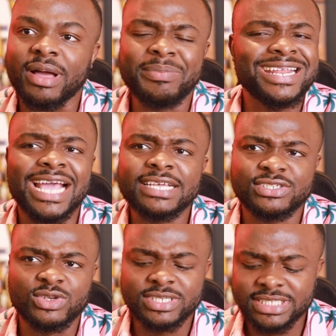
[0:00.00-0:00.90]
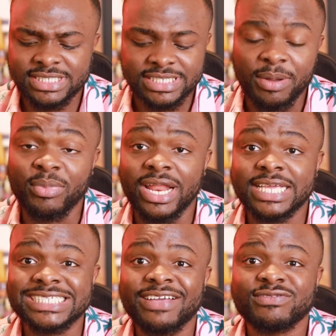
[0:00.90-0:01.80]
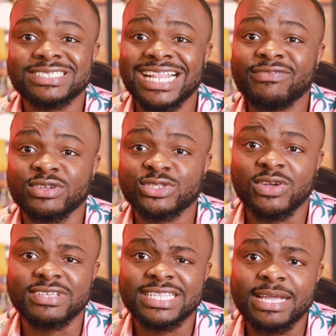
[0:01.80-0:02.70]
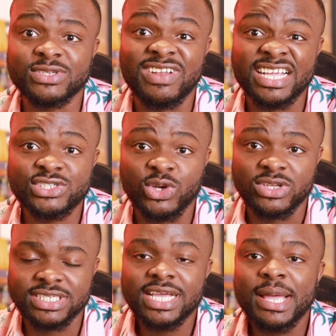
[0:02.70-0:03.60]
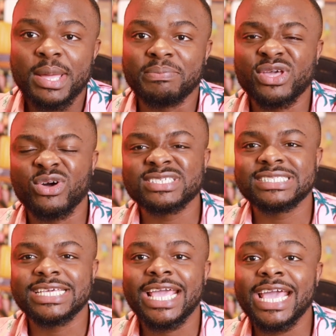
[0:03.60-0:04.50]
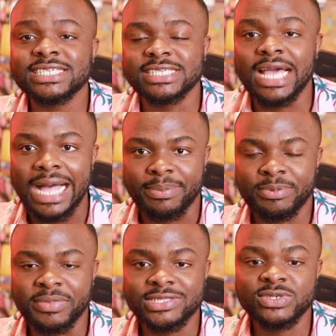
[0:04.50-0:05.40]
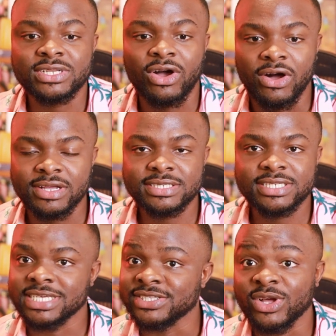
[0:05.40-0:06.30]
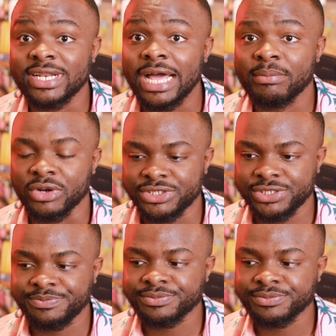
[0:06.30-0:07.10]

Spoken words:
I mean, he has his own destiny now, but like his life was soft in terms of like chores, because the age gap between us is not that much,